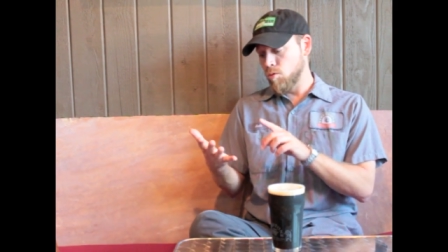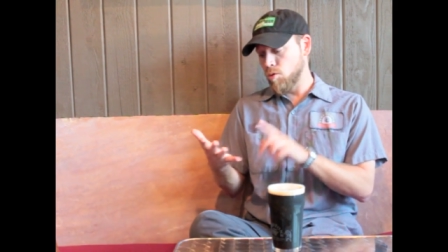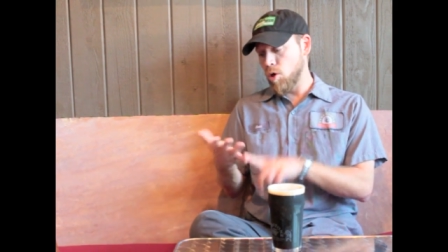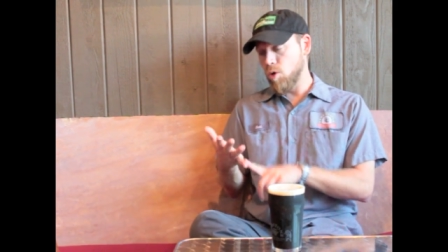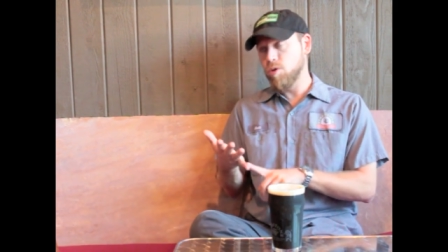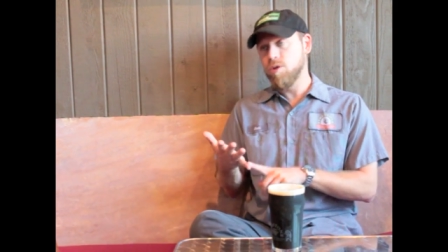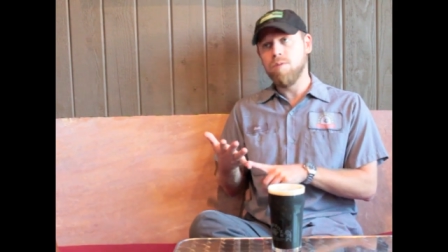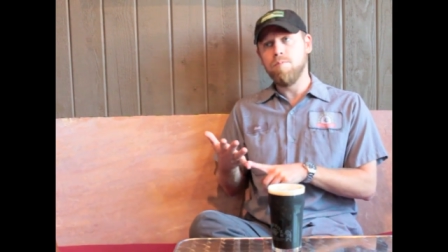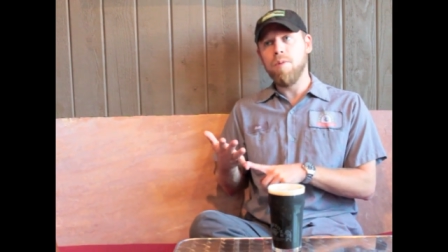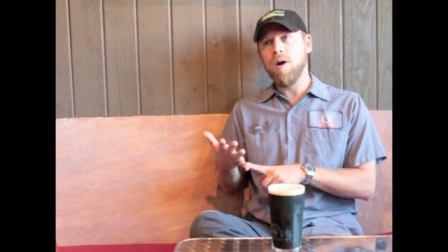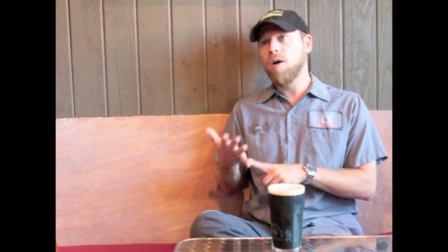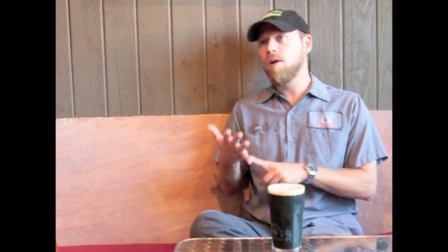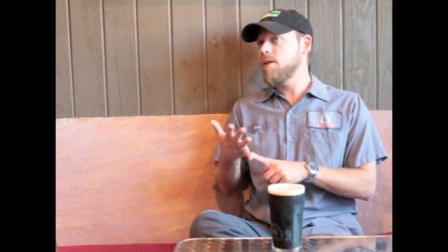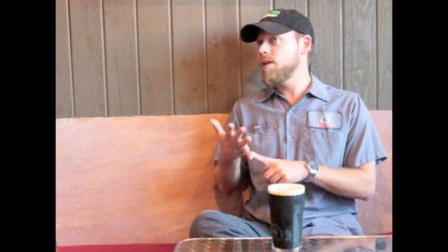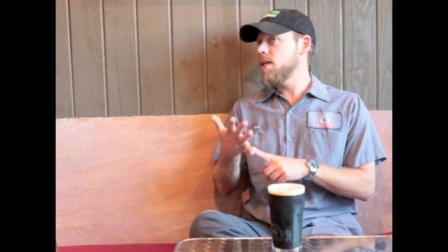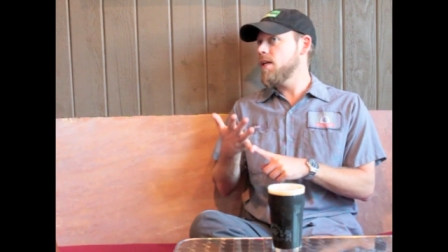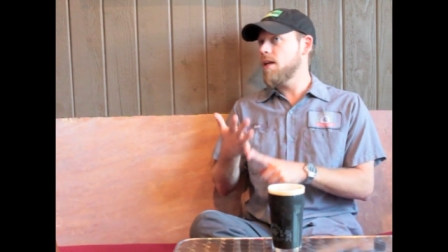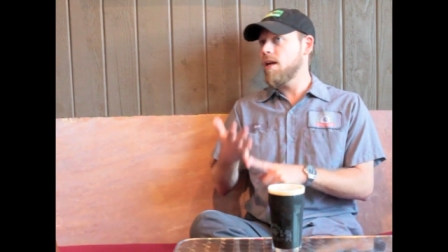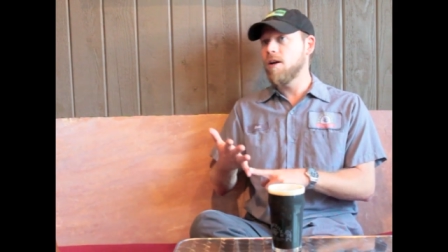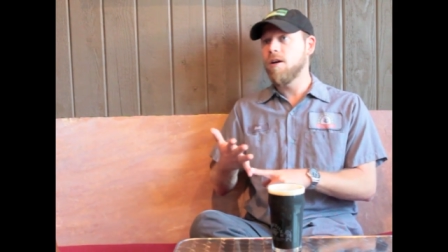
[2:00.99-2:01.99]
roast
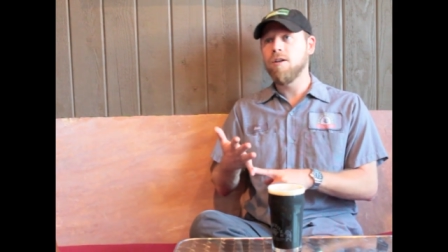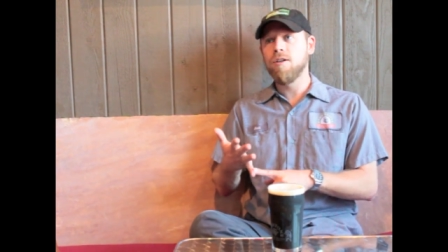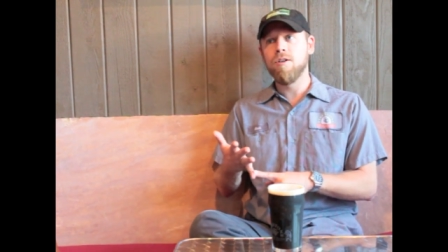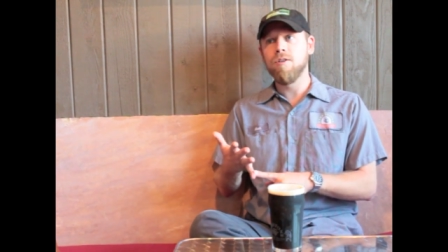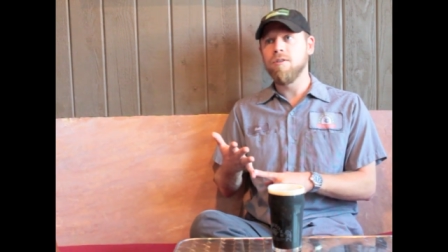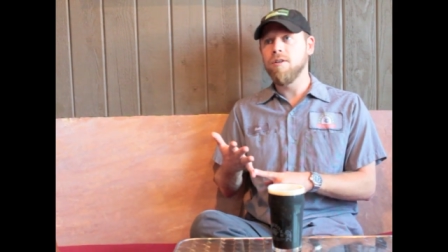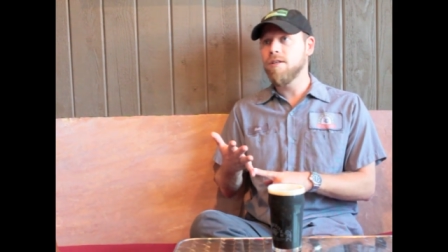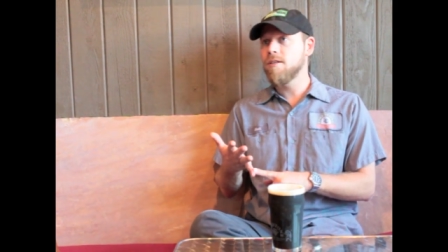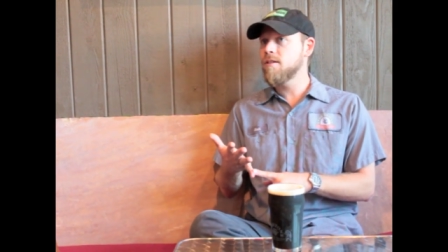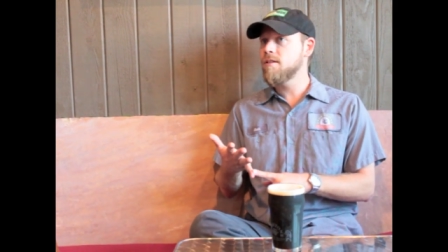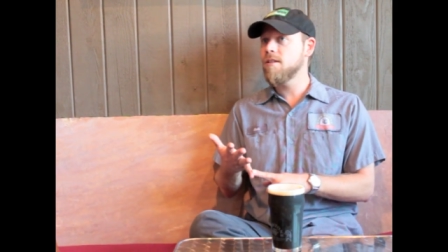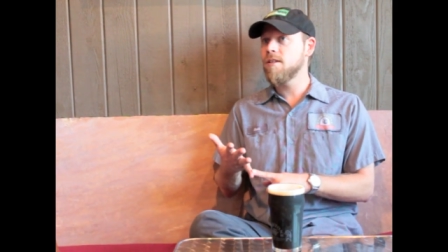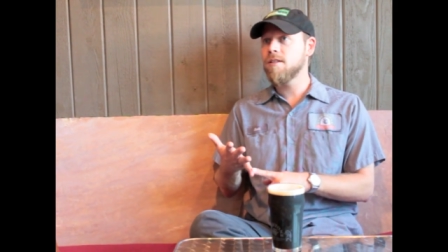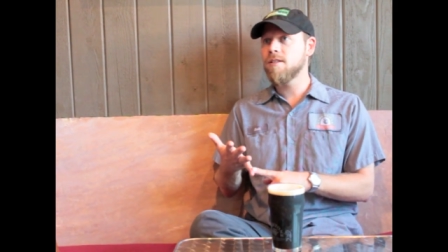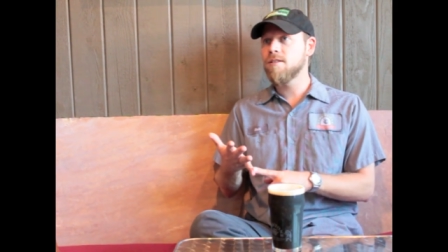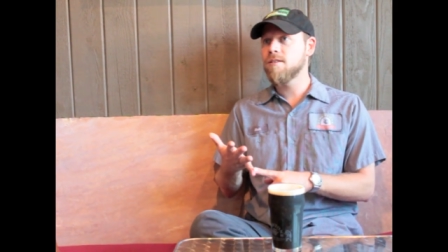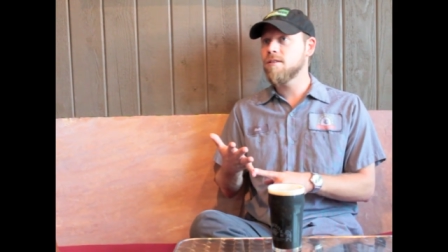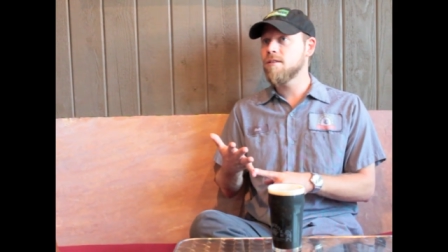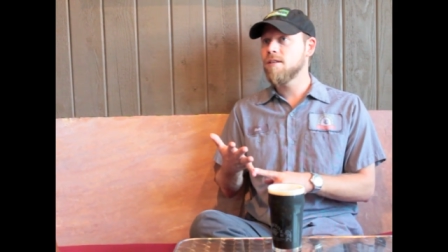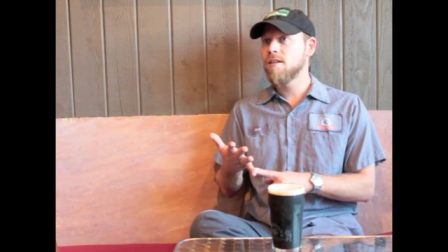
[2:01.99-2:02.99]
barley
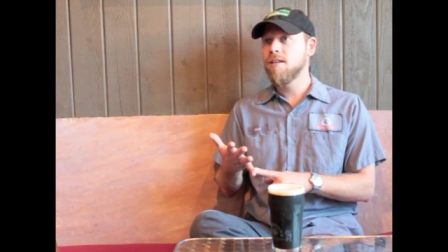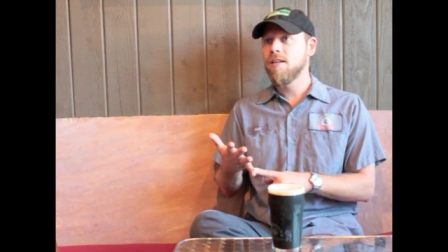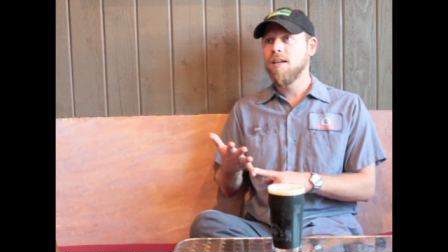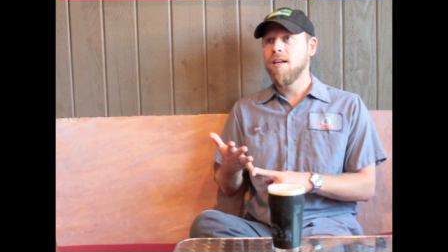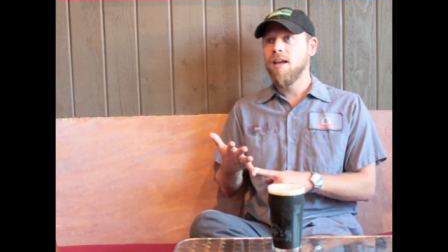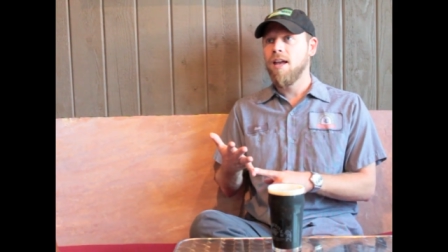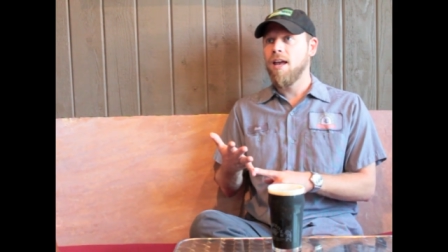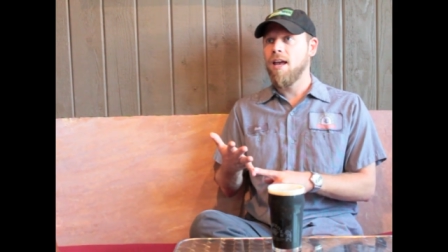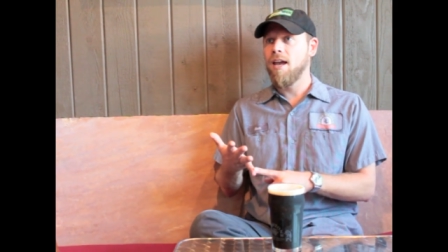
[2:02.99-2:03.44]
characteristics